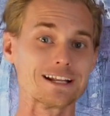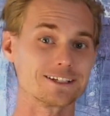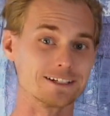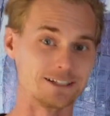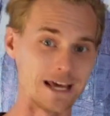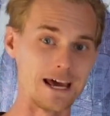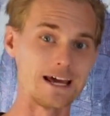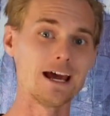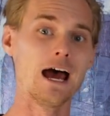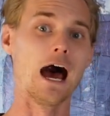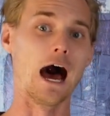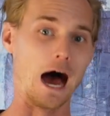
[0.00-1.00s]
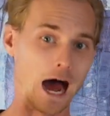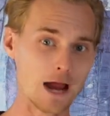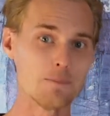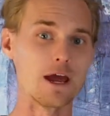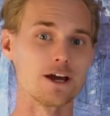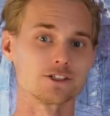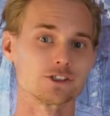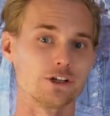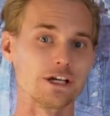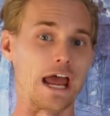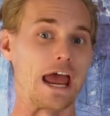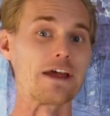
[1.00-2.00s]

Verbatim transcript: and today I'm answering